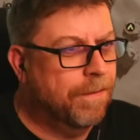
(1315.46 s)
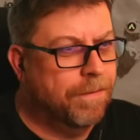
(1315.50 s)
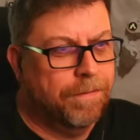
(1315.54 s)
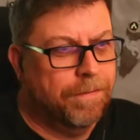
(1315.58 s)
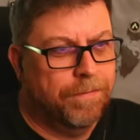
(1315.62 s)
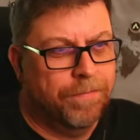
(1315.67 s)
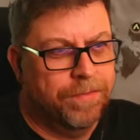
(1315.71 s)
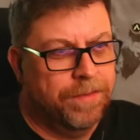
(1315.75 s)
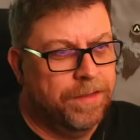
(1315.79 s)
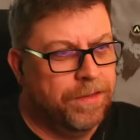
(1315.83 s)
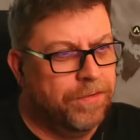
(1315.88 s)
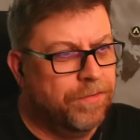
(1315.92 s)

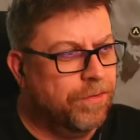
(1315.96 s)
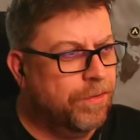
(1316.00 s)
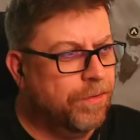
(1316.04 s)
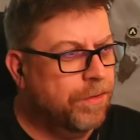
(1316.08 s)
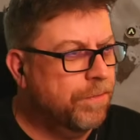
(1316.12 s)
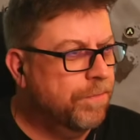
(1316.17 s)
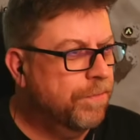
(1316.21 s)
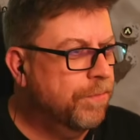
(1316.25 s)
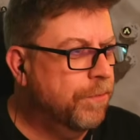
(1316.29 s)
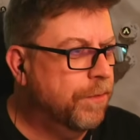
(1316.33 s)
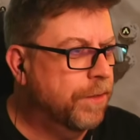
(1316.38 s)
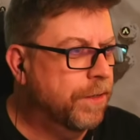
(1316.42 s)
This
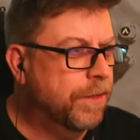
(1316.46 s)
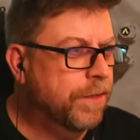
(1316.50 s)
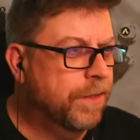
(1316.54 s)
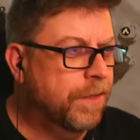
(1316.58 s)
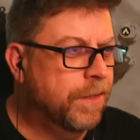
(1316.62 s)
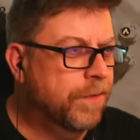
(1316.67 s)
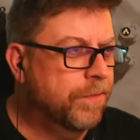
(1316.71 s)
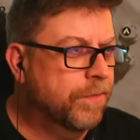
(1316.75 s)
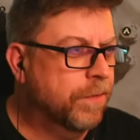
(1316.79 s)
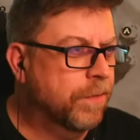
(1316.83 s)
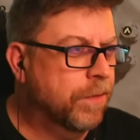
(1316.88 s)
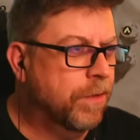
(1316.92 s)
on foot
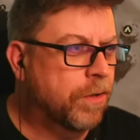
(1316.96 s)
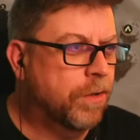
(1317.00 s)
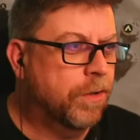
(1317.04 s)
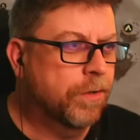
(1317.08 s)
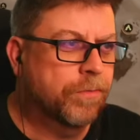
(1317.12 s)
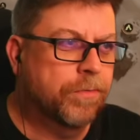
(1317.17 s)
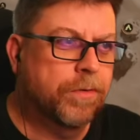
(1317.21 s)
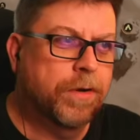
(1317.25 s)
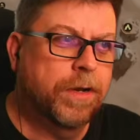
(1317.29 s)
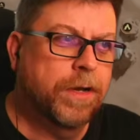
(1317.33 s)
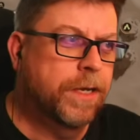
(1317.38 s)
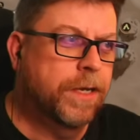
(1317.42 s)
is a
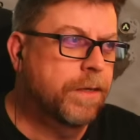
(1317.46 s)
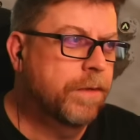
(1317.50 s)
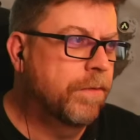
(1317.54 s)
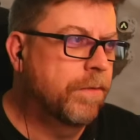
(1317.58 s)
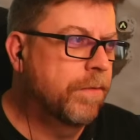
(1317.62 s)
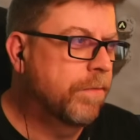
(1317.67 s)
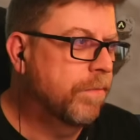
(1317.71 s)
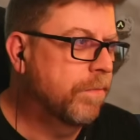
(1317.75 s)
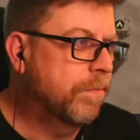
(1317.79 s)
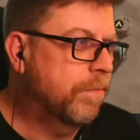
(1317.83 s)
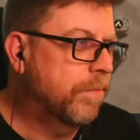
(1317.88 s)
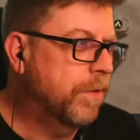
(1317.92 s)
long run.
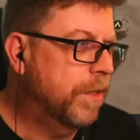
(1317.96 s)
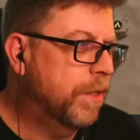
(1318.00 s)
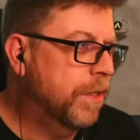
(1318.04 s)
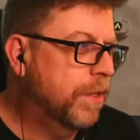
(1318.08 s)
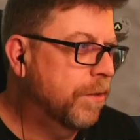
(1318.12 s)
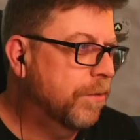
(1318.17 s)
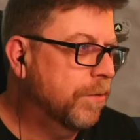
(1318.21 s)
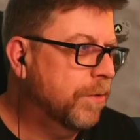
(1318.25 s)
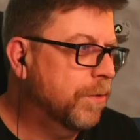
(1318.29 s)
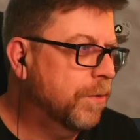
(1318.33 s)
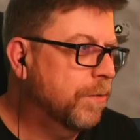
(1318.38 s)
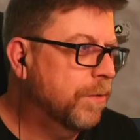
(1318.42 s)
You
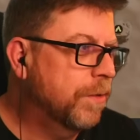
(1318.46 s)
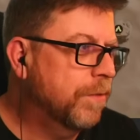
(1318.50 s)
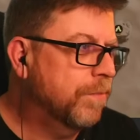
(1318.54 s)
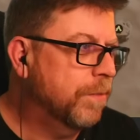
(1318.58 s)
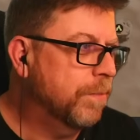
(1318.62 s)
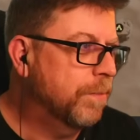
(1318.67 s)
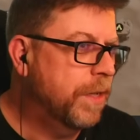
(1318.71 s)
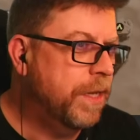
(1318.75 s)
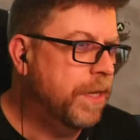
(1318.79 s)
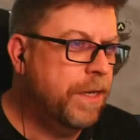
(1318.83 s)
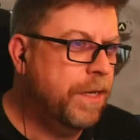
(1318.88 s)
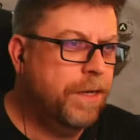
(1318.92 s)
know, going
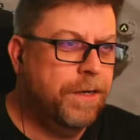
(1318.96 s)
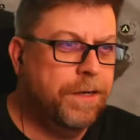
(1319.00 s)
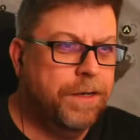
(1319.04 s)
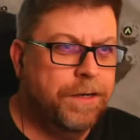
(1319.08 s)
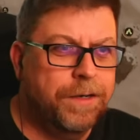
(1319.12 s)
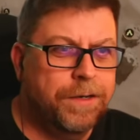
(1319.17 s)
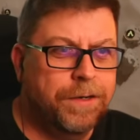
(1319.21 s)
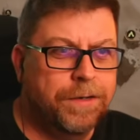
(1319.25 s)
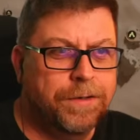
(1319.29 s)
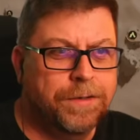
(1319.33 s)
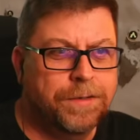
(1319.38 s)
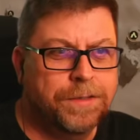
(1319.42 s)
from
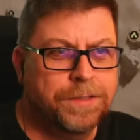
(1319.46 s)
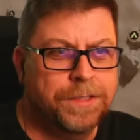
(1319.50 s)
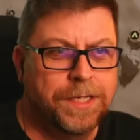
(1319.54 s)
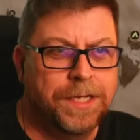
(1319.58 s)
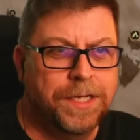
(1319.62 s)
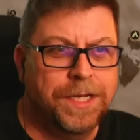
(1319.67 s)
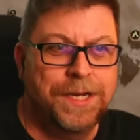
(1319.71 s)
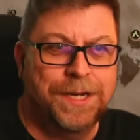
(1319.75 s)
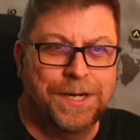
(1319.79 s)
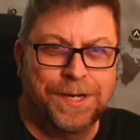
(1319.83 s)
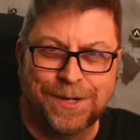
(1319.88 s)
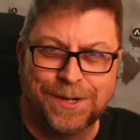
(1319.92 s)
here to
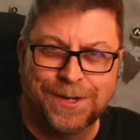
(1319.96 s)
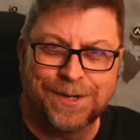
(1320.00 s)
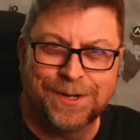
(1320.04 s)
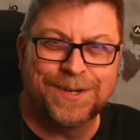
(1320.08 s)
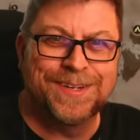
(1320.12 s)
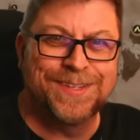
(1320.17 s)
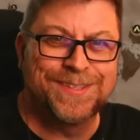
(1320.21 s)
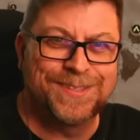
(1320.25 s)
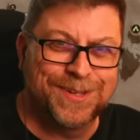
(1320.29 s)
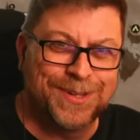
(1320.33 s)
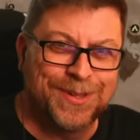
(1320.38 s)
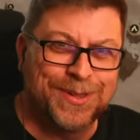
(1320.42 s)
here
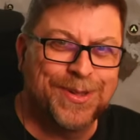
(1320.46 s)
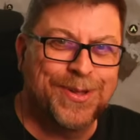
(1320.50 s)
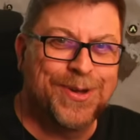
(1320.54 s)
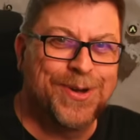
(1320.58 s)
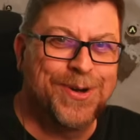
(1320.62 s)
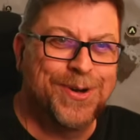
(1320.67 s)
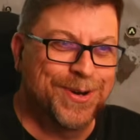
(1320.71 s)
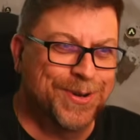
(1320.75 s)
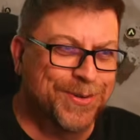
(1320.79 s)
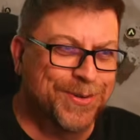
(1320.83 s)
is a long